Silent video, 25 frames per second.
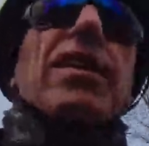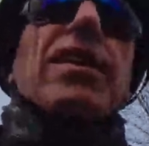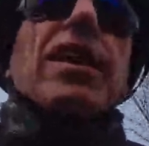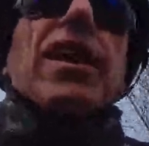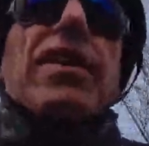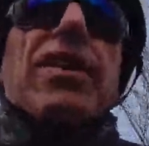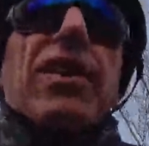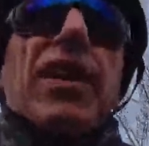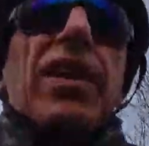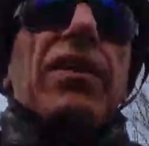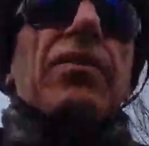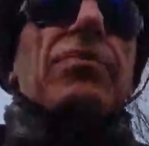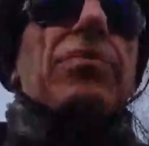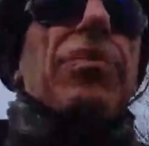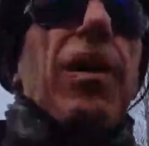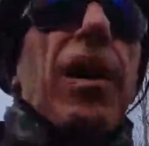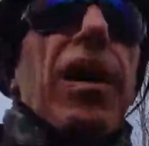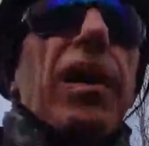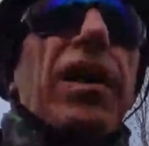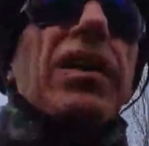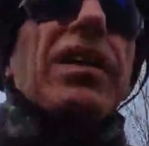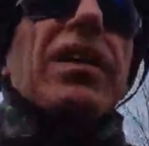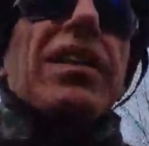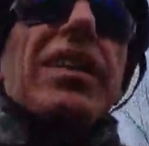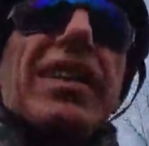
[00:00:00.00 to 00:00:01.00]
and I think
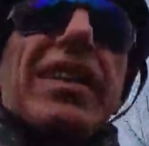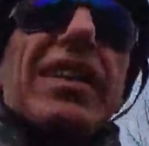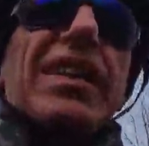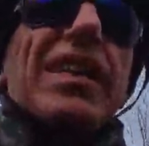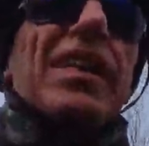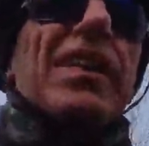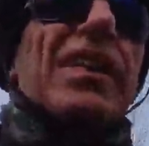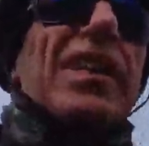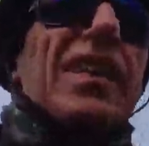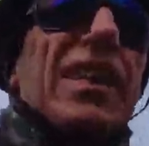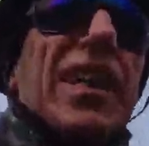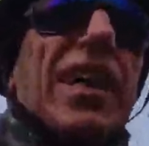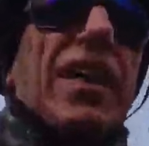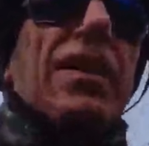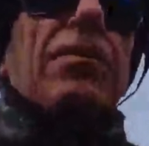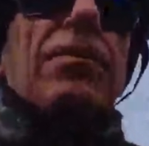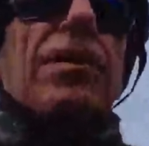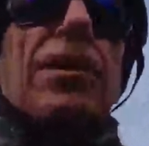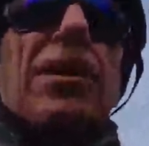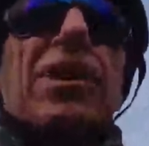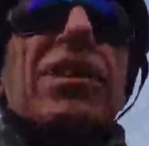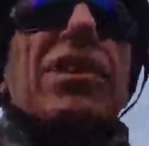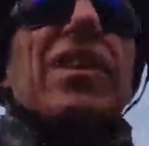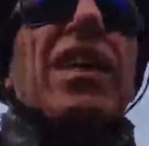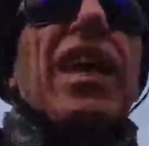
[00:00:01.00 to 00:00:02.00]
probably I got them
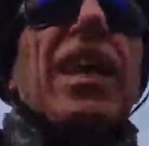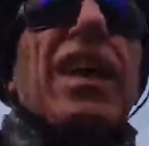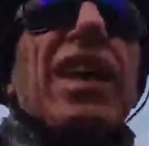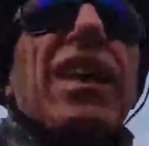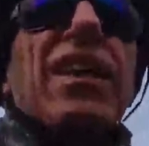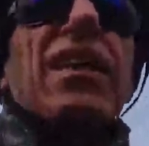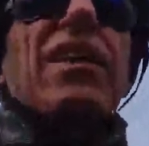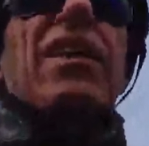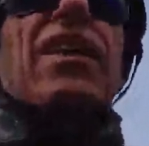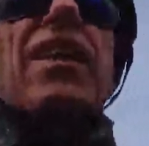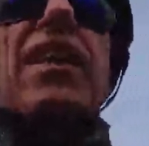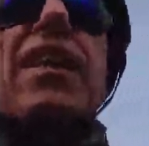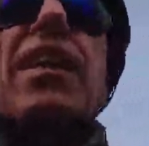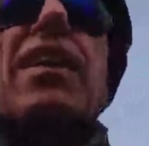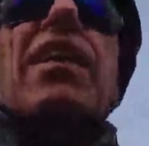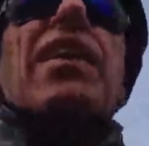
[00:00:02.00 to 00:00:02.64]
on sale.